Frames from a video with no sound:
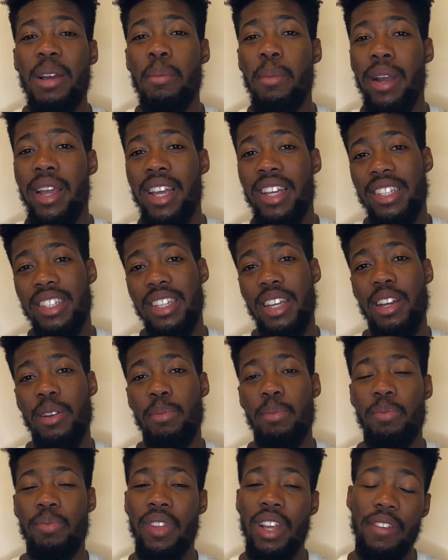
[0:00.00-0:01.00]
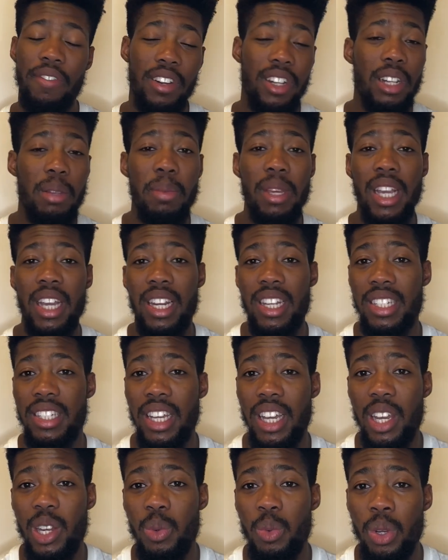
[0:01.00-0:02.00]
But yes, they're definitely making a
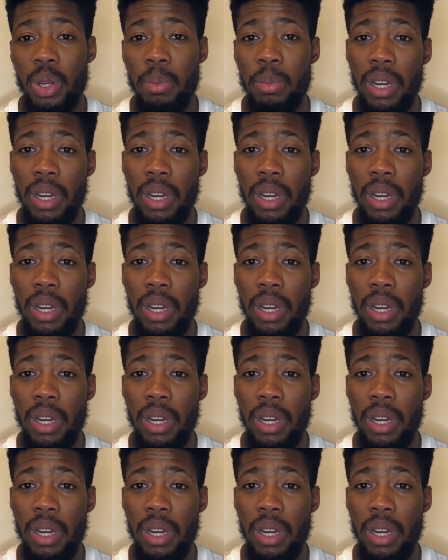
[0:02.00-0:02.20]
second one,